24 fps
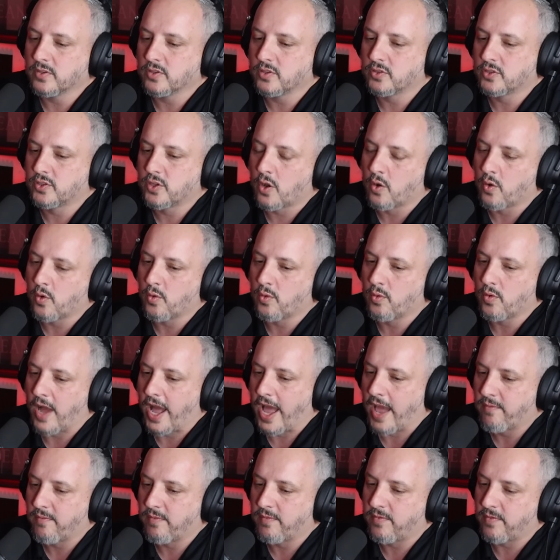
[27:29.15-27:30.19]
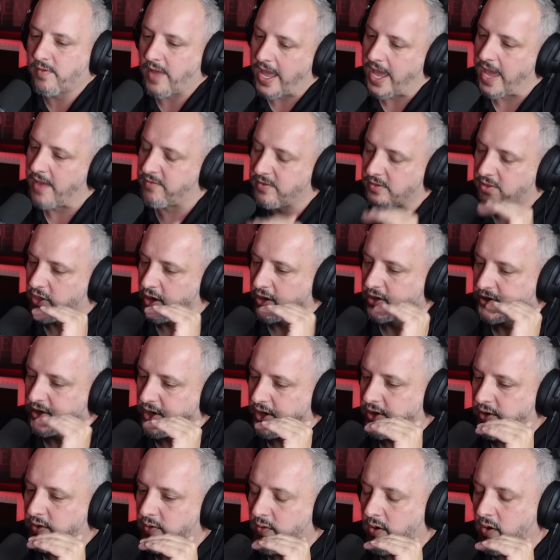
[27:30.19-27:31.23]
So I have a
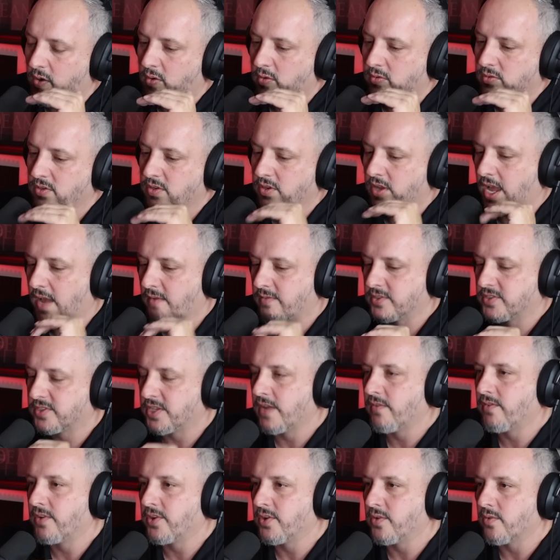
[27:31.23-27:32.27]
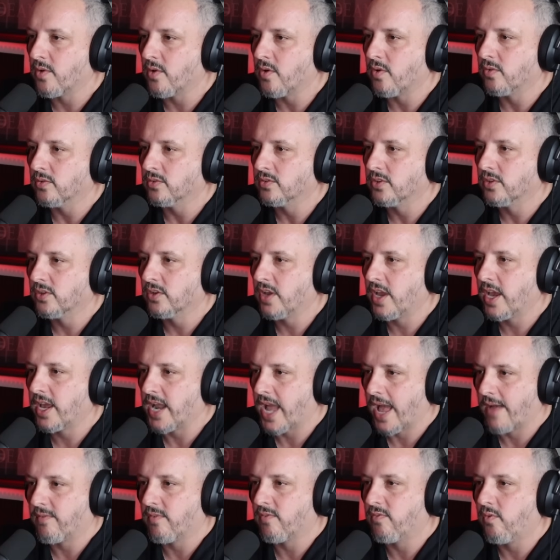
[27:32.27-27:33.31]
13-year-old, I have a 7-year-old, and I
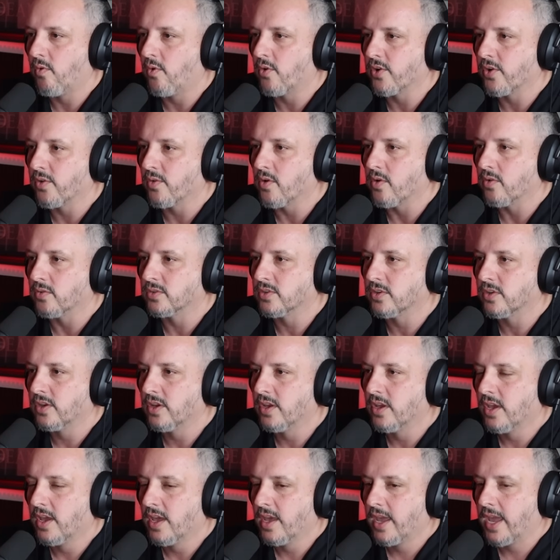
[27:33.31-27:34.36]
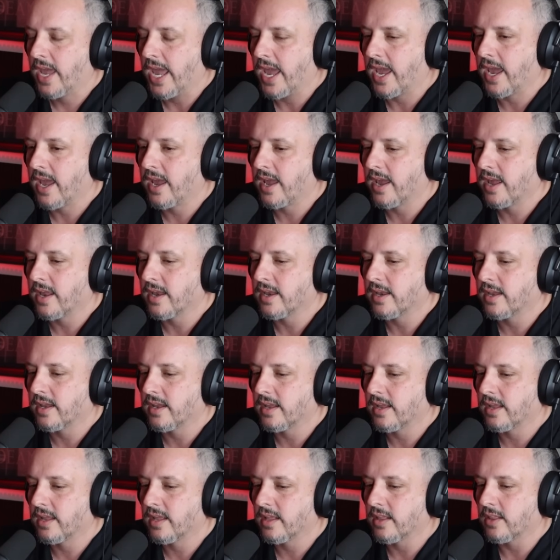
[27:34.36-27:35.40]
have a 4-year-old, and
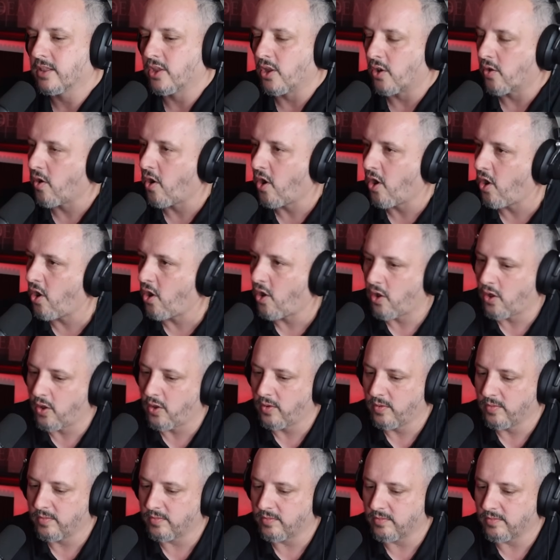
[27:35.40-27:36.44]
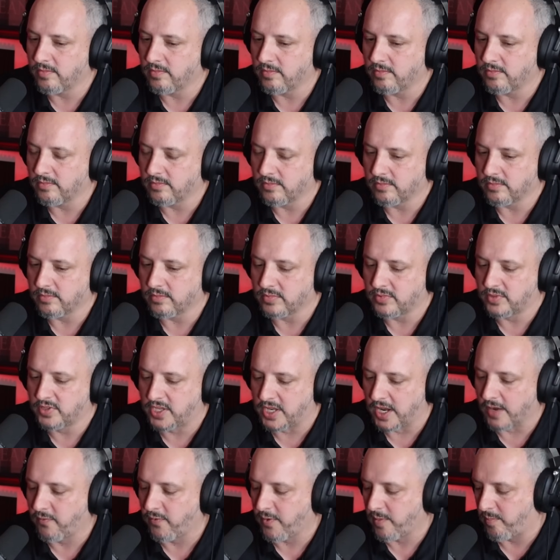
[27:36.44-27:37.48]
they're all
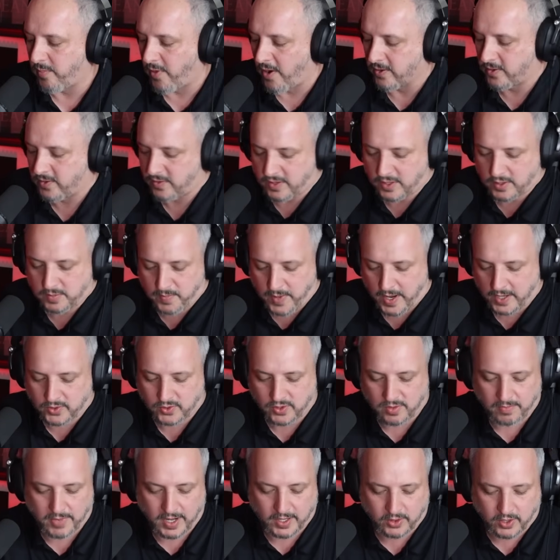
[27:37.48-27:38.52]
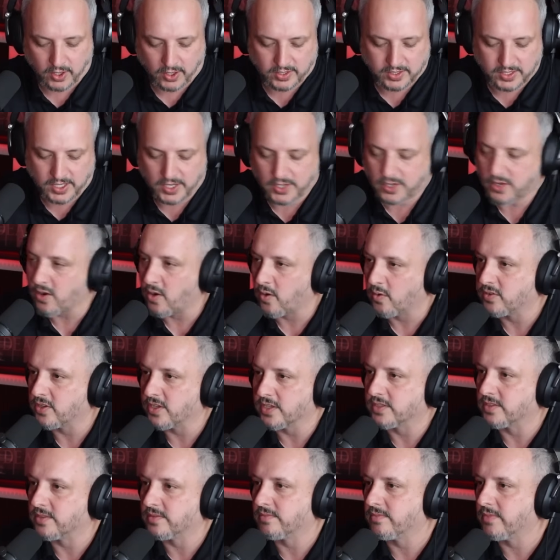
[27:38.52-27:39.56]
different parts of the spectrum. My 13-year-old
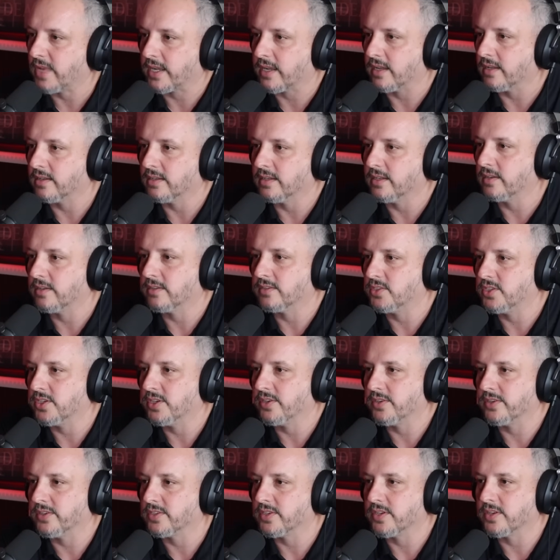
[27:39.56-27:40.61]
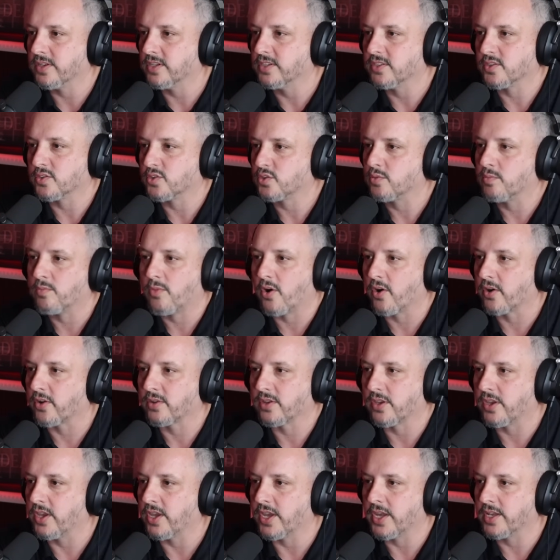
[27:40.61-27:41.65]
is like a little genius. You know, he's a smart
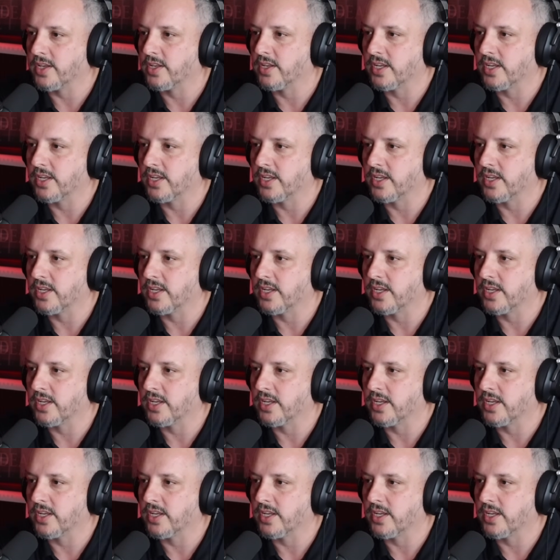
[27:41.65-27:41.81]
kid.